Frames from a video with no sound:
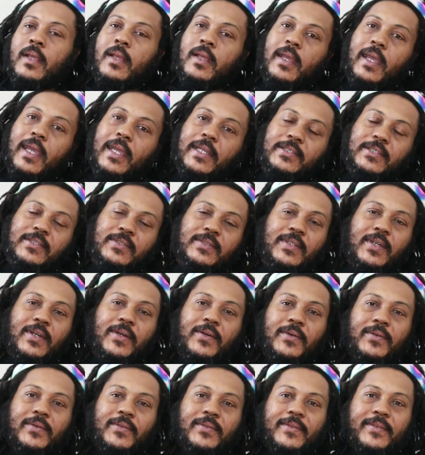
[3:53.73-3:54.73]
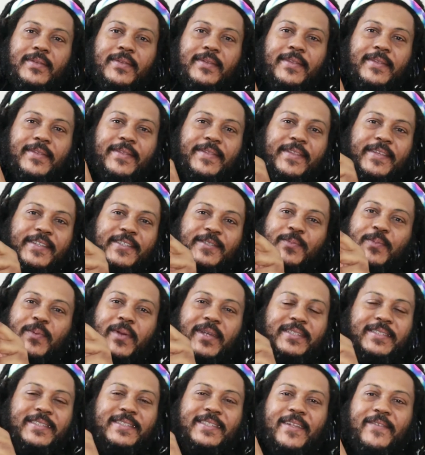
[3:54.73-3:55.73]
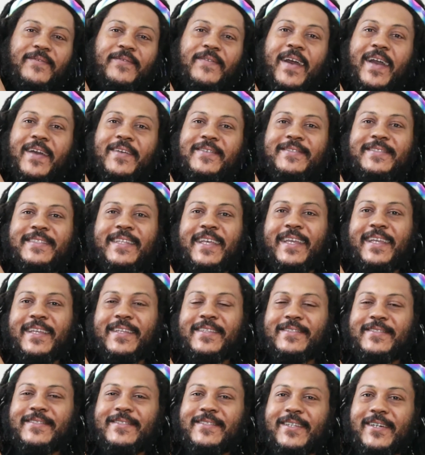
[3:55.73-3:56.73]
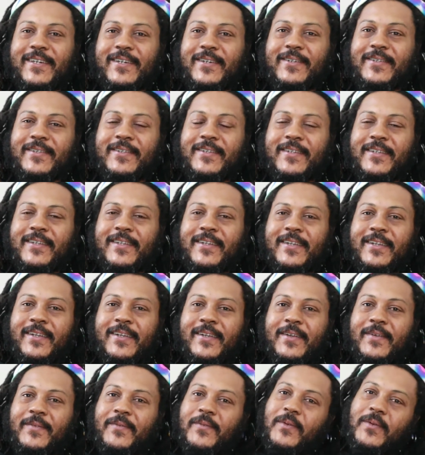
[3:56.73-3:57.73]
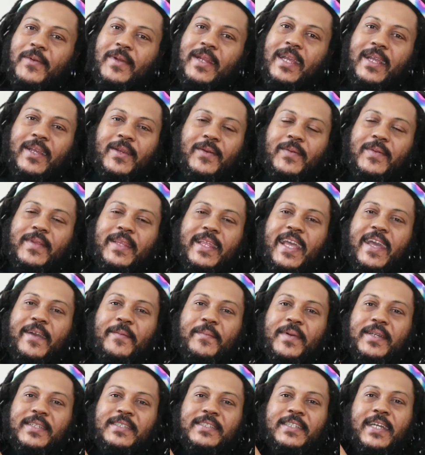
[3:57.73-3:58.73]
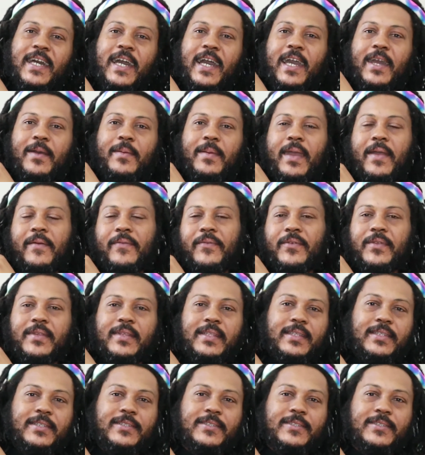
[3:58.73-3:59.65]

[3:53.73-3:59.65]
as you know, this press is at 5 seconds, so we're not gonna really have much time after this.